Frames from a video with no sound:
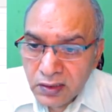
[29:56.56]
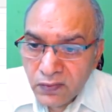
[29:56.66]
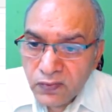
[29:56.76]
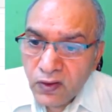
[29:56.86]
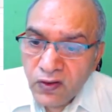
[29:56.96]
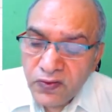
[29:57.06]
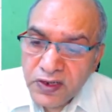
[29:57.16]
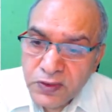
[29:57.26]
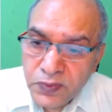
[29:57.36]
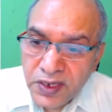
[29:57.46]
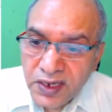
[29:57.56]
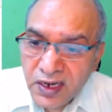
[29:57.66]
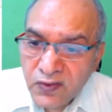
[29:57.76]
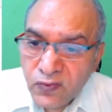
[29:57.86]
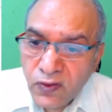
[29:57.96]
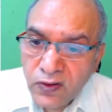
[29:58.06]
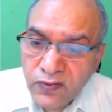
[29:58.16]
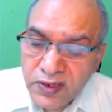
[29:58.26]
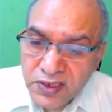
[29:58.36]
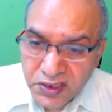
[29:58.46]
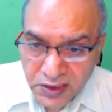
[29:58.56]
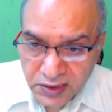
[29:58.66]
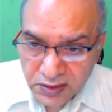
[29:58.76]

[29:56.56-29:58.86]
for phase B and for phase C.